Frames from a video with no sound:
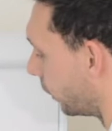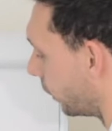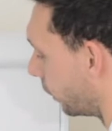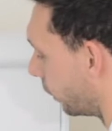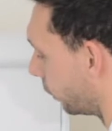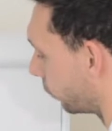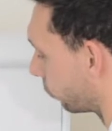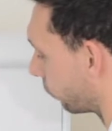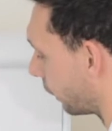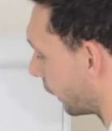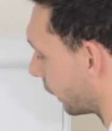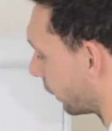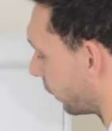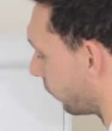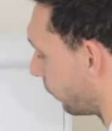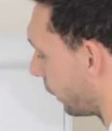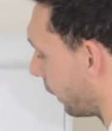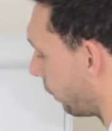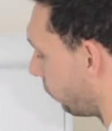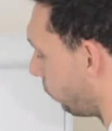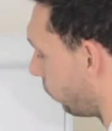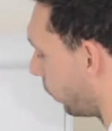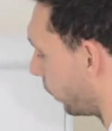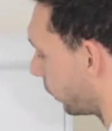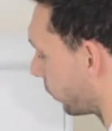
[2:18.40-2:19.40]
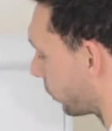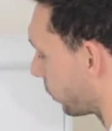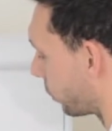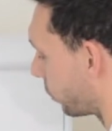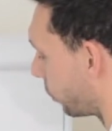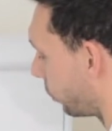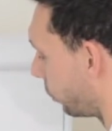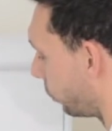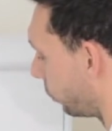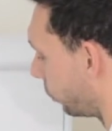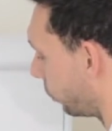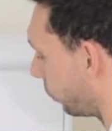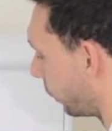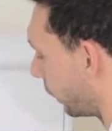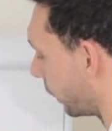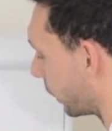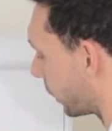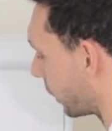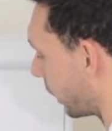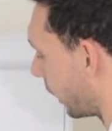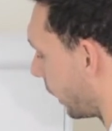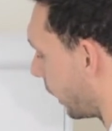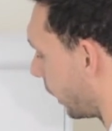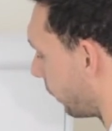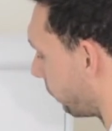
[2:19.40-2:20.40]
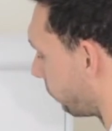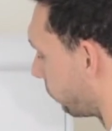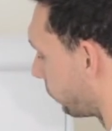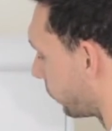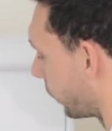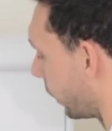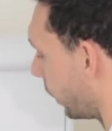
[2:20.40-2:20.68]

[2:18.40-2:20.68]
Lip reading: So we're adding about 1 to 2 units here.